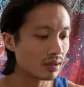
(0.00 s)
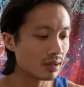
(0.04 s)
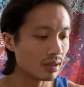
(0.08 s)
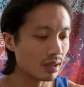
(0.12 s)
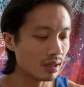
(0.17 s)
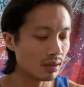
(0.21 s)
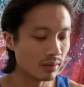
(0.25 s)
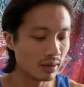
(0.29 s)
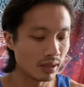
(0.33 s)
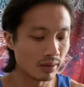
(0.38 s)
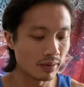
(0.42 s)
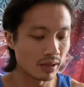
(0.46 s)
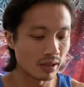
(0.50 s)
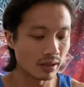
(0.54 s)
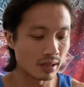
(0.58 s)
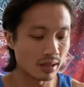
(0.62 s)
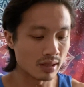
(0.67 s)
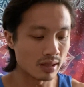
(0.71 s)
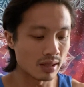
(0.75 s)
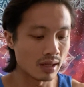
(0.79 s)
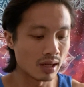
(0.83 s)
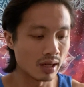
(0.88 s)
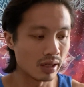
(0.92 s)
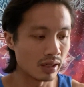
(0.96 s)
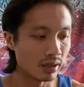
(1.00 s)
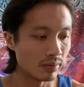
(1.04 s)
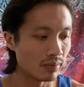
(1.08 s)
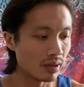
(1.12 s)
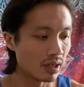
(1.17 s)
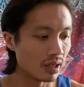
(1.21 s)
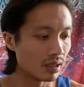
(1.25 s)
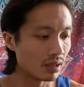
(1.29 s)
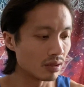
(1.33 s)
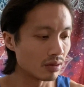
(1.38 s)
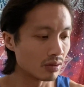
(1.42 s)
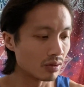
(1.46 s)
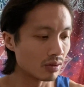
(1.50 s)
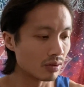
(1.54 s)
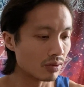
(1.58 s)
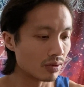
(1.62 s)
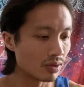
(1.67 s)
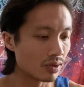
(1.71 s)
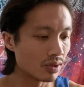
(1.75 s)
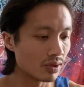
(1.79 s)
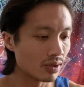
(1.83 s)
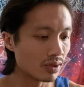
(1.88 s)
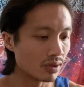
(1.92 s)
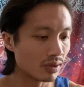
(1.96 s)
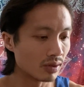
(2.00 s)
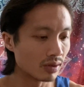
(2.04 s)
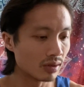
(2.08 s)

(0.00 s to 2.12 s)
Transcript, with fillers: Tell me about this Nine of Pentacles.